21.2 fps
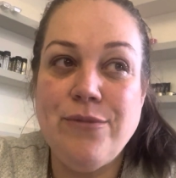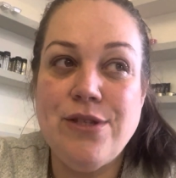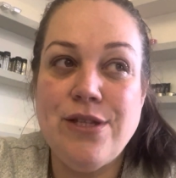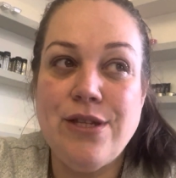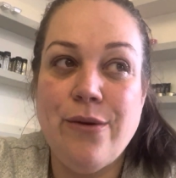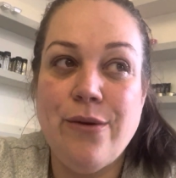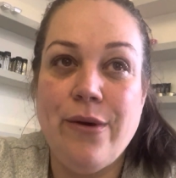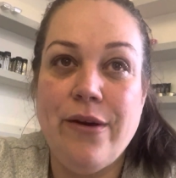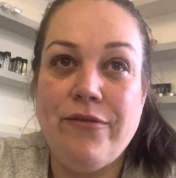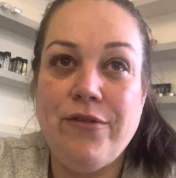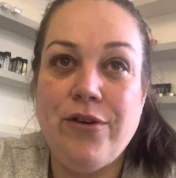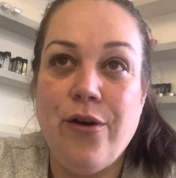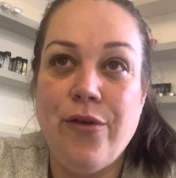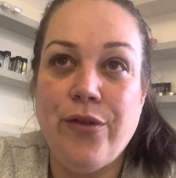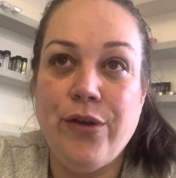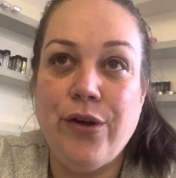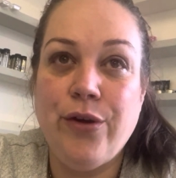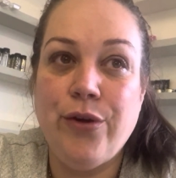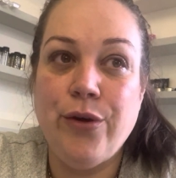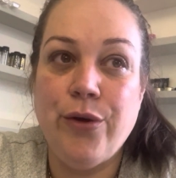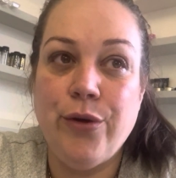So I've got
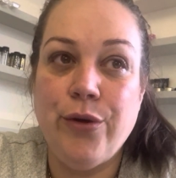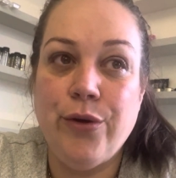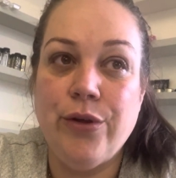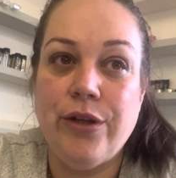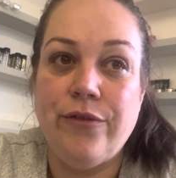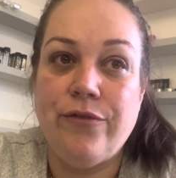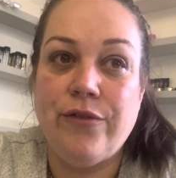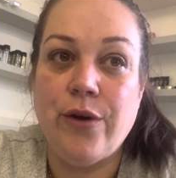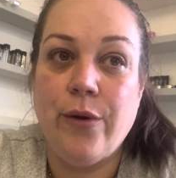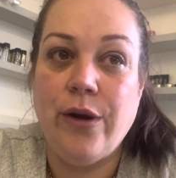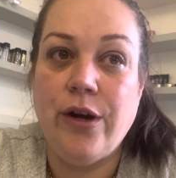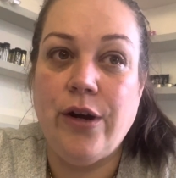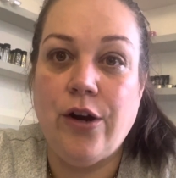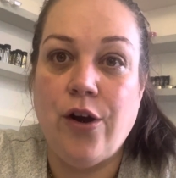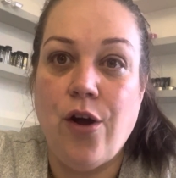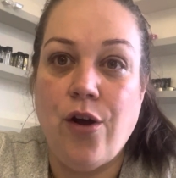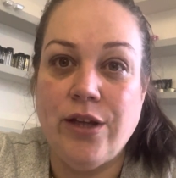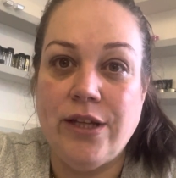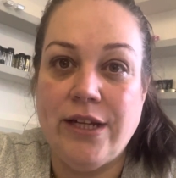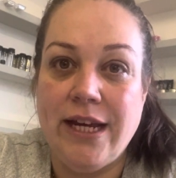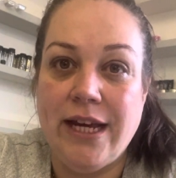the goal of going on
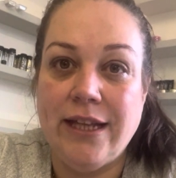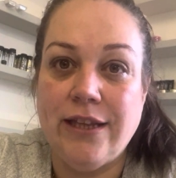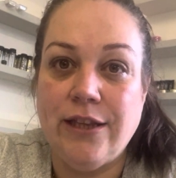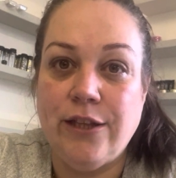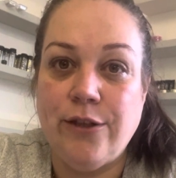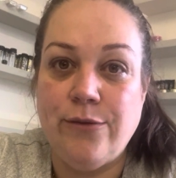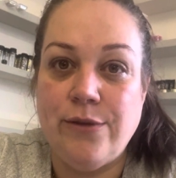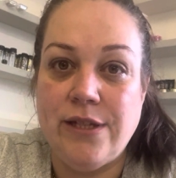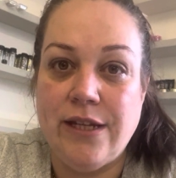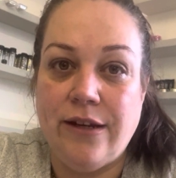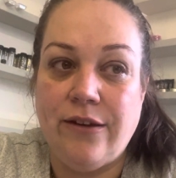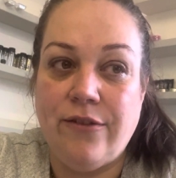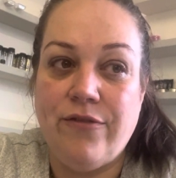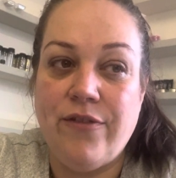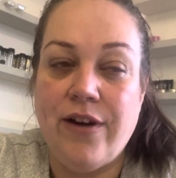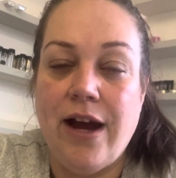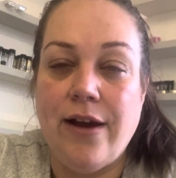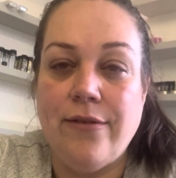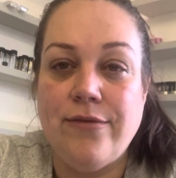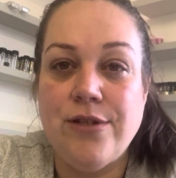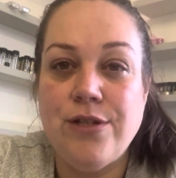holiday and losing
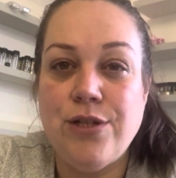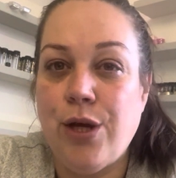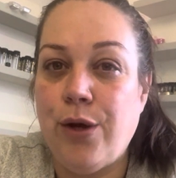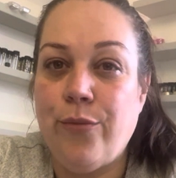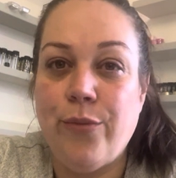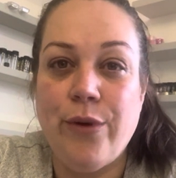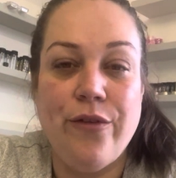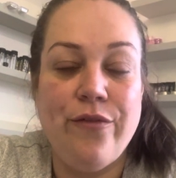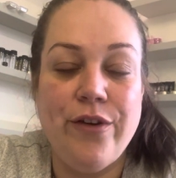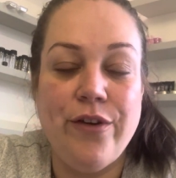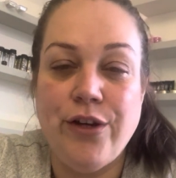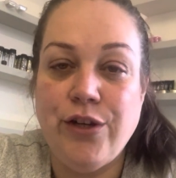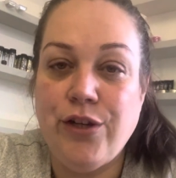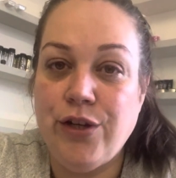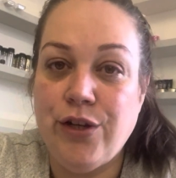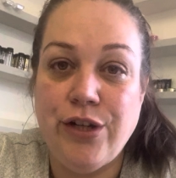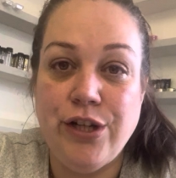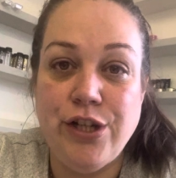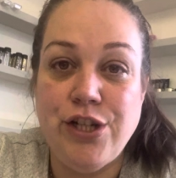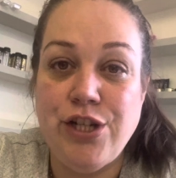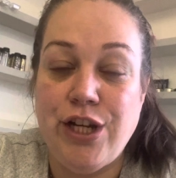5 stone, but if I
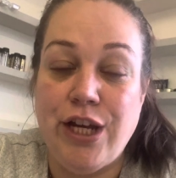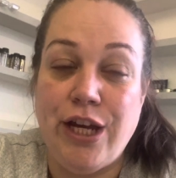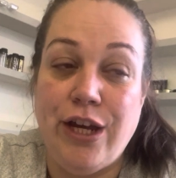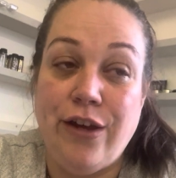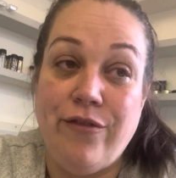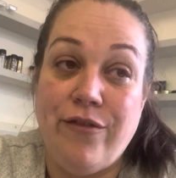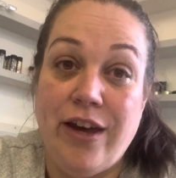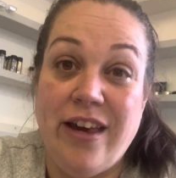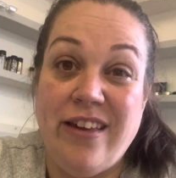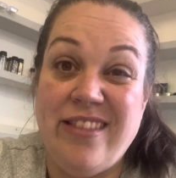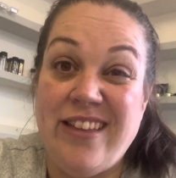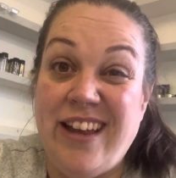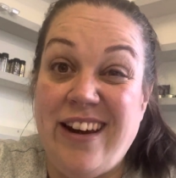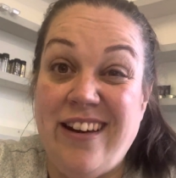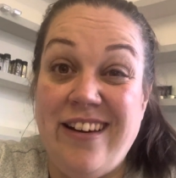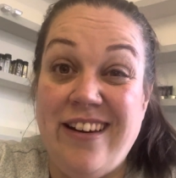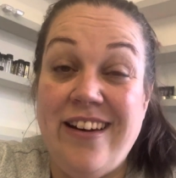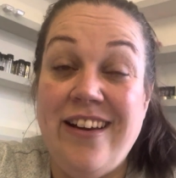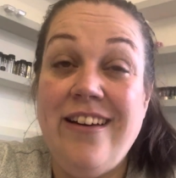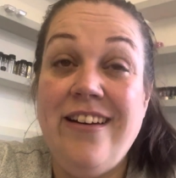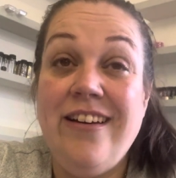don't achieve it,
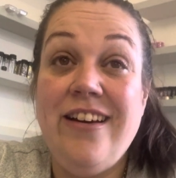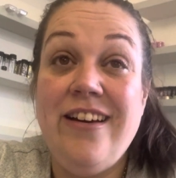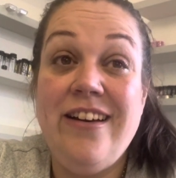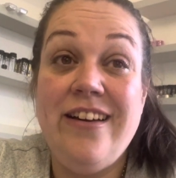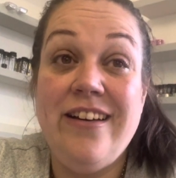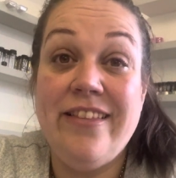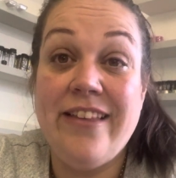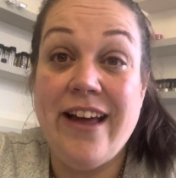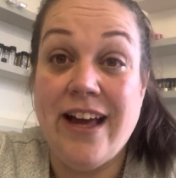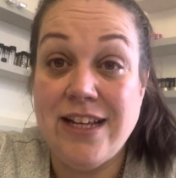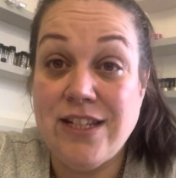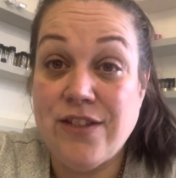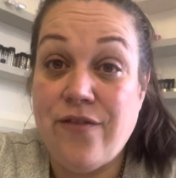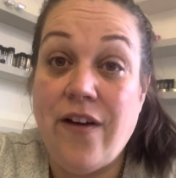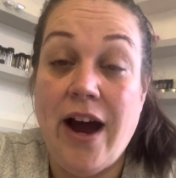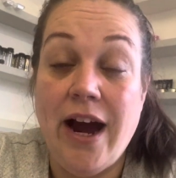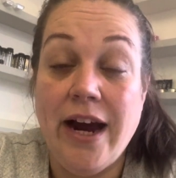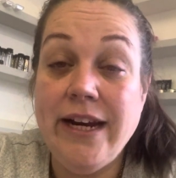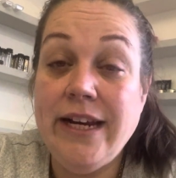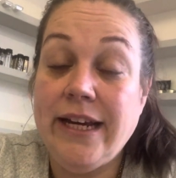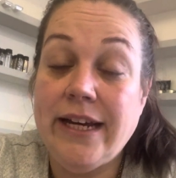then that's
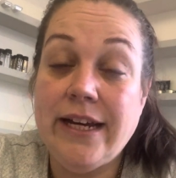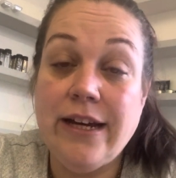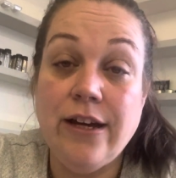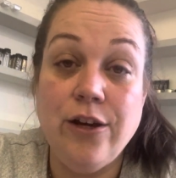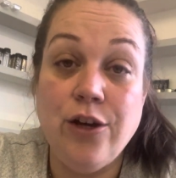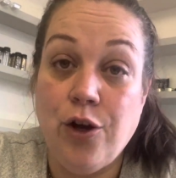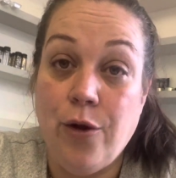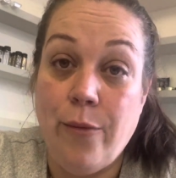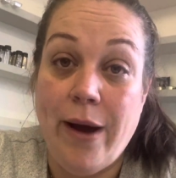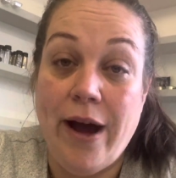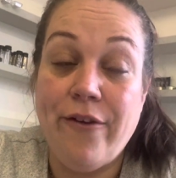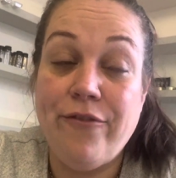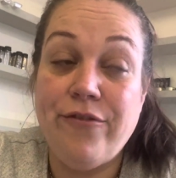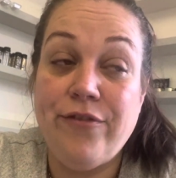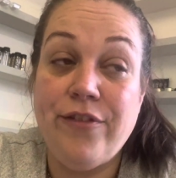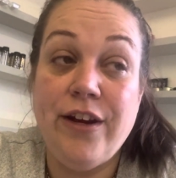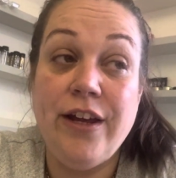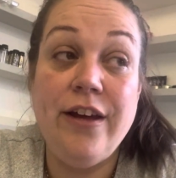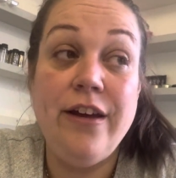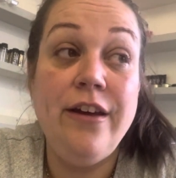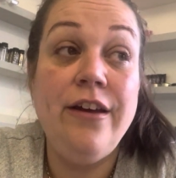fine, it can come
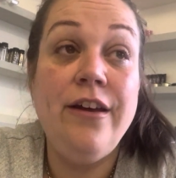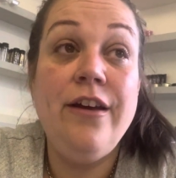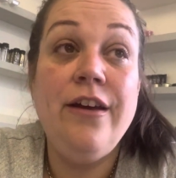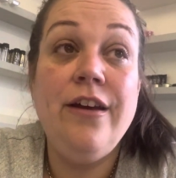after.